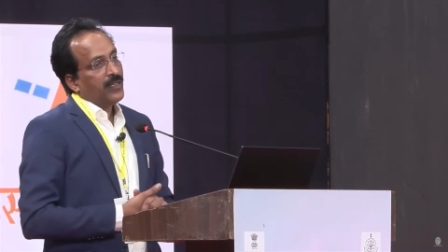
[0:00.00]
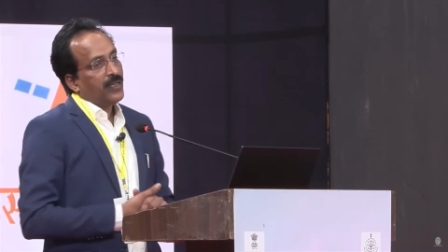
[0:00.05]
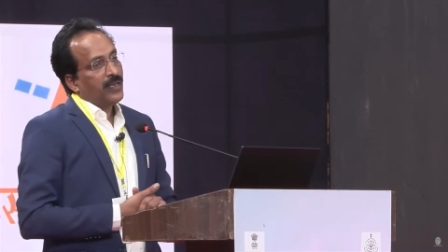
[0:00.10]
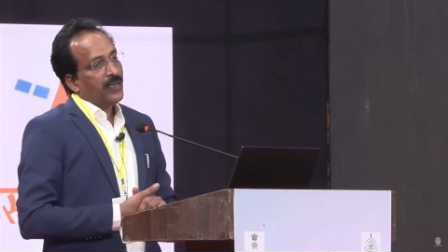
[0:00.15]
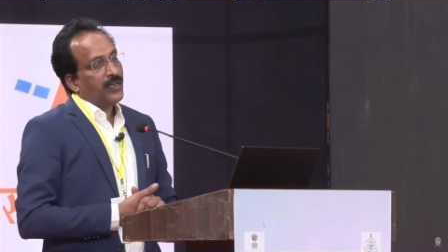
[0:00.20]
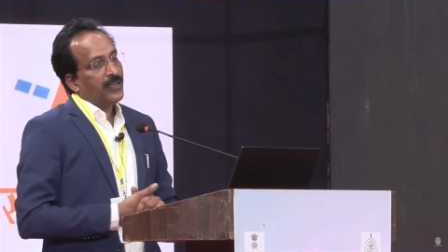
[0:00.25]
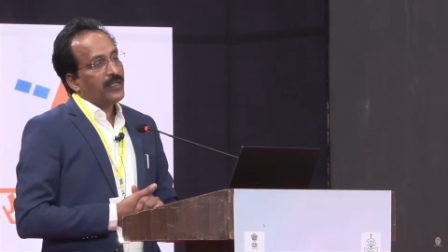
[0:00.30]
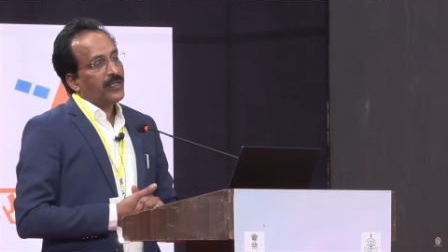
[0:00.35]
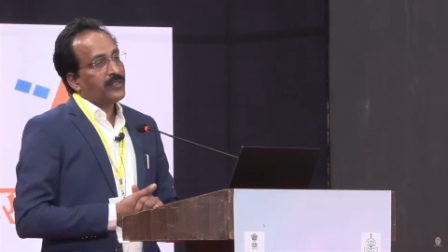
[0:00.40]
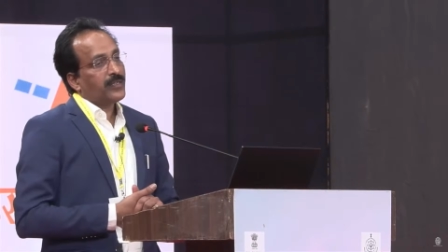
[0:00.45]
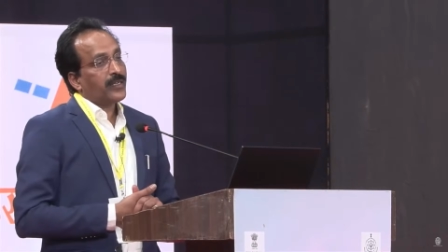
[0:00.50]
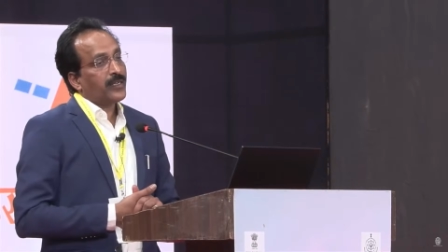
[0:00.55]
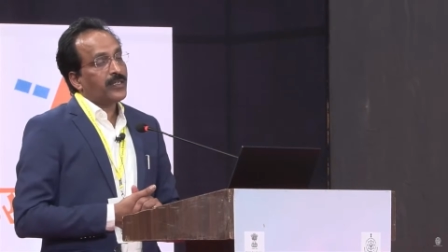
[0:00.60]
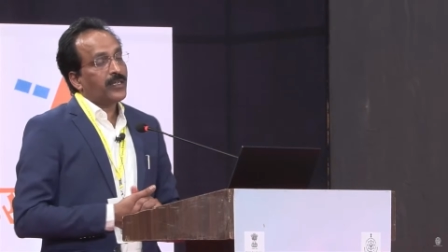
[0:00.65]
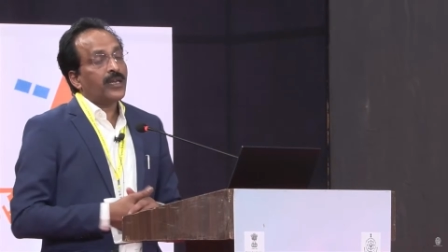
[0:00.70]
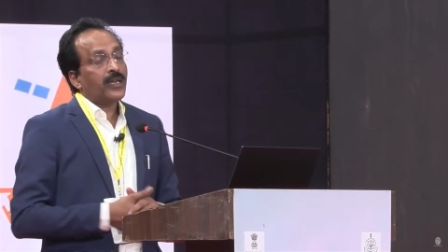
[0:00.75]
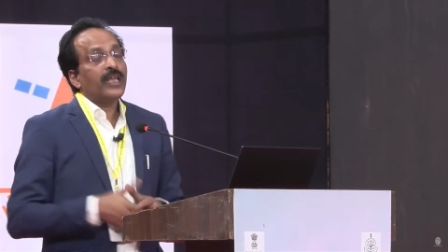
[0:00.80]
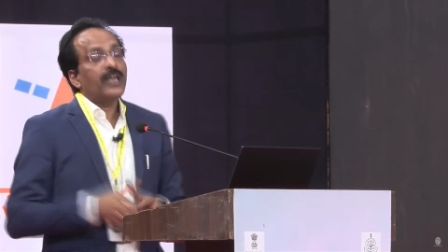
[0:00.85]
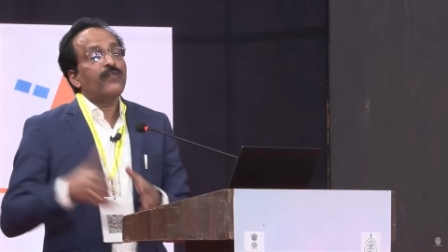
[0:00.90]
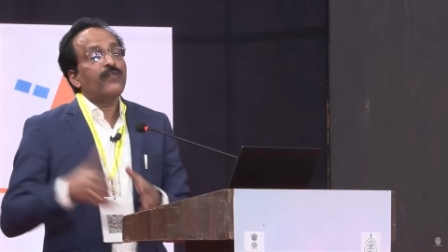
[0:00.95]
the
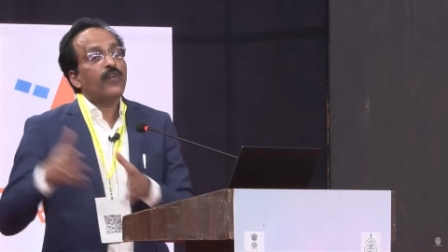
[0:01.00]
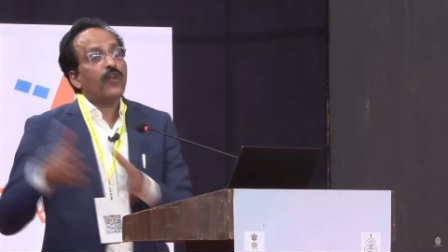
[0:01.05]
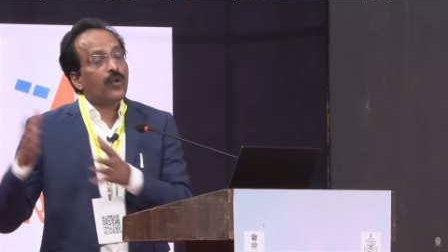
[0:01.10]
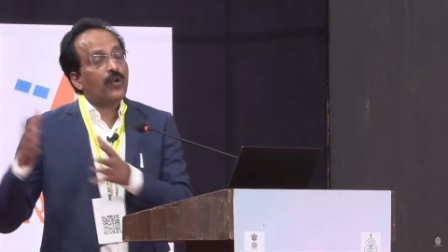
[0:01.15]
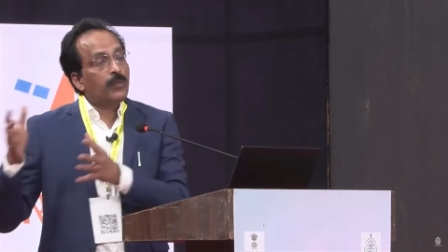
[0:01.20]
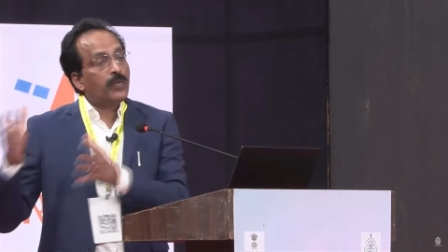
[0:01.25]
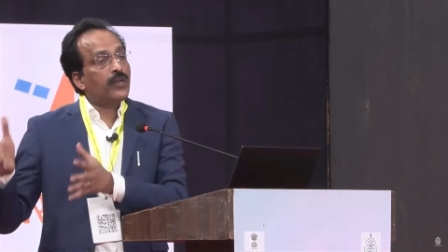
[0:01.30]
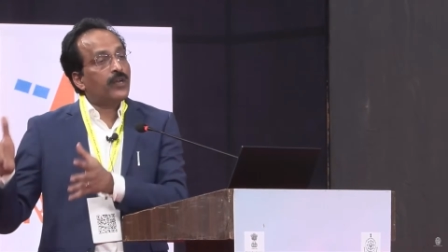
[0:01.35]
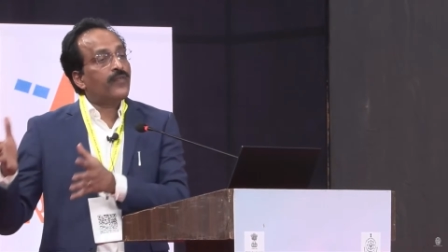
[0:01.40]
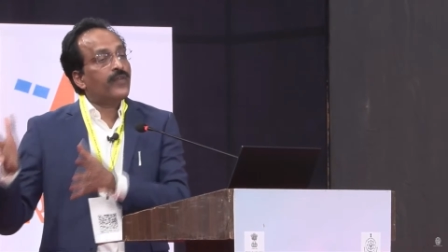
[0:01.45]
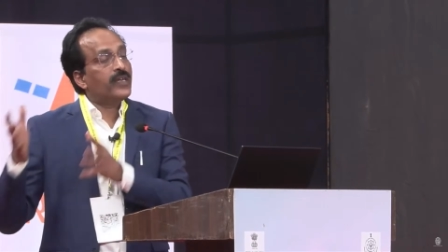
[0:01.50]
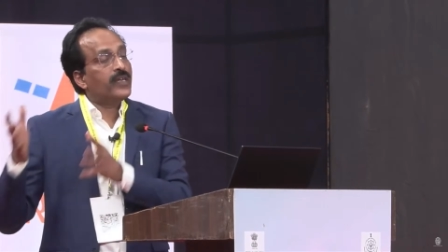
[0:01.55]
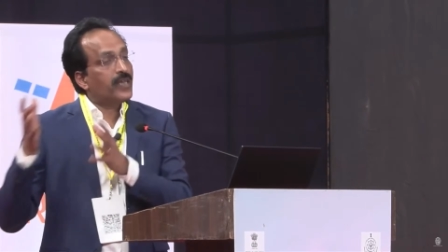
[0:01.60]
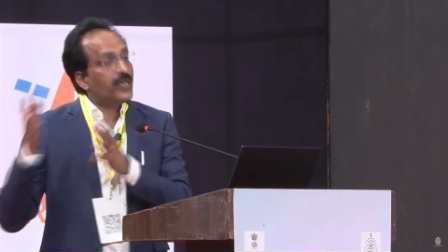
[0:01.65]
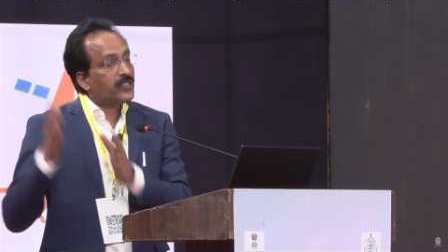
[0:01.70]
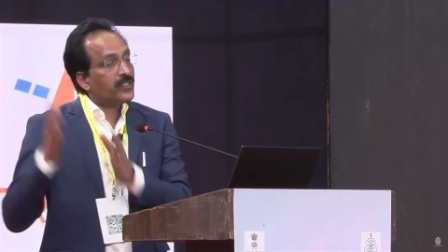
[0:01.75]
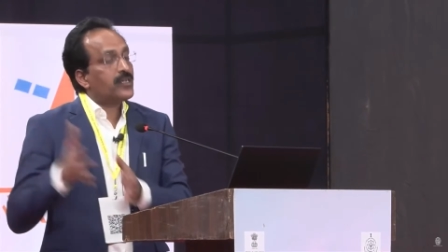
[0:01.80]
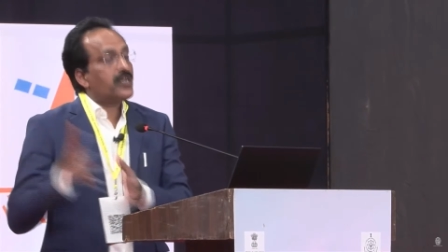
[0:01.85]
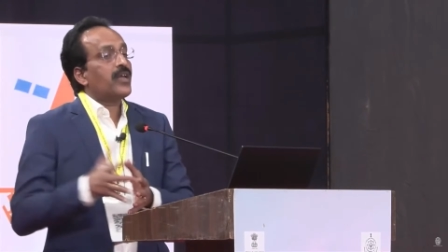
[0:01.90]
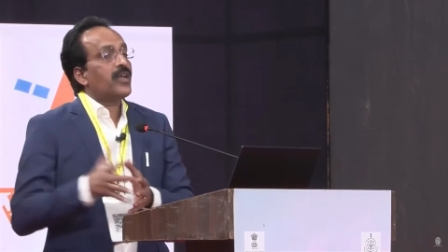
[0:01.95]
sector, involvement of
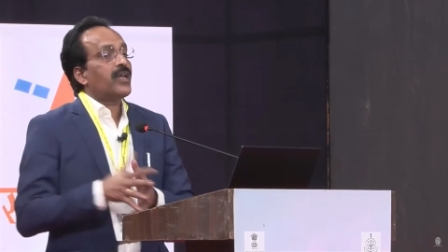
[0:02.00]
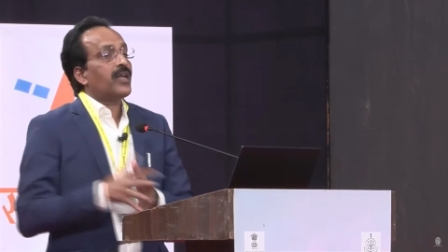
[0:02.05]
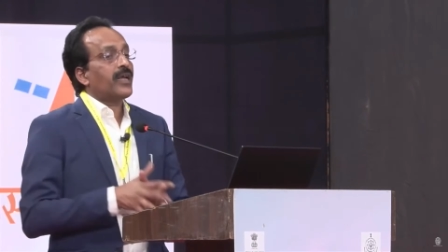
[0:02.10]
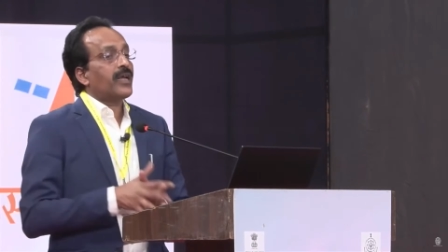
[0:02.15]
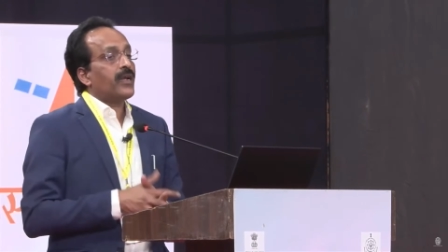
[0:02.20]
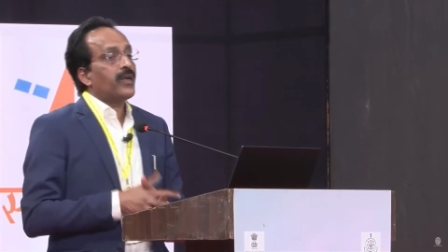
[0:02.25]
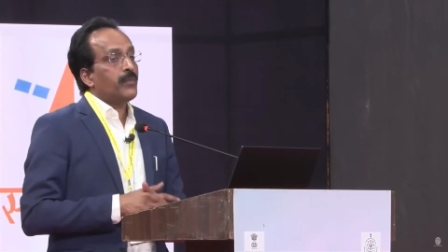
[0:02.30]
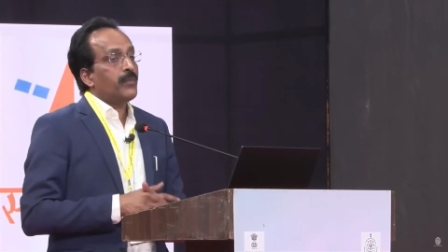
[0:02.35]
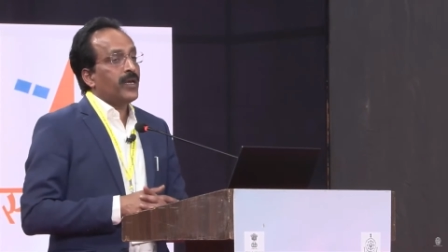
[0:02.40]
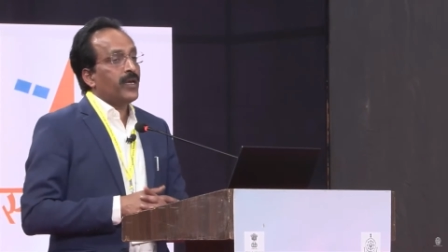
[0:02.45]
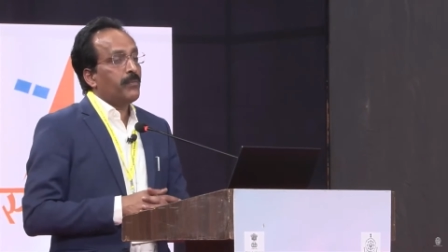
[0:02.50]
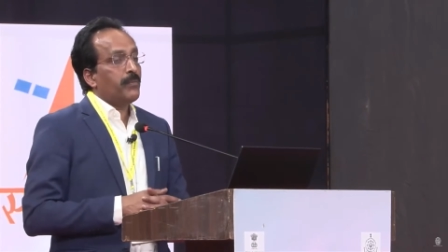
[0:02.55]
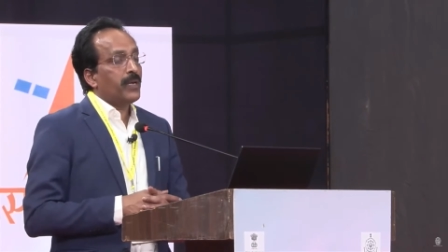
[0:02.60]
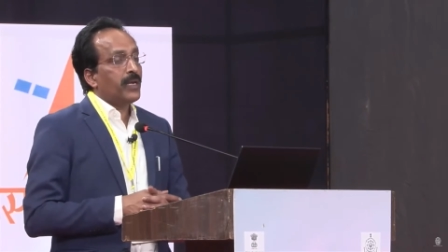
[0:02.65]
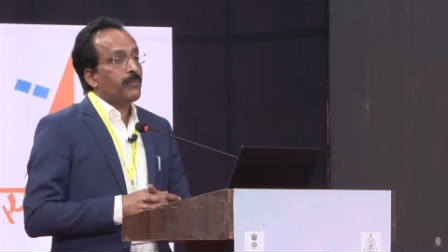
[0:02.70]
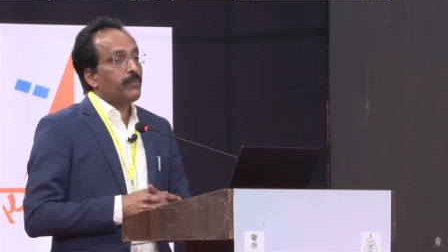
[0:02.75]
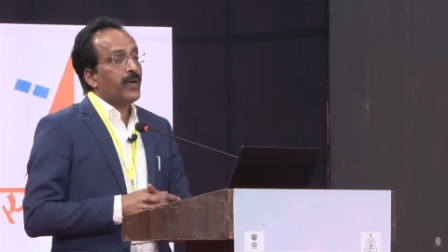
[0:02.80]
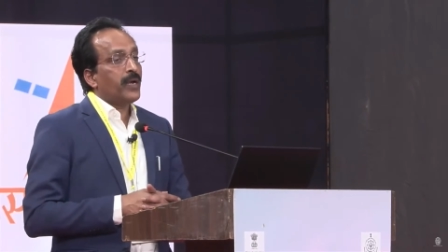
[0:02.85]
industry and academia in big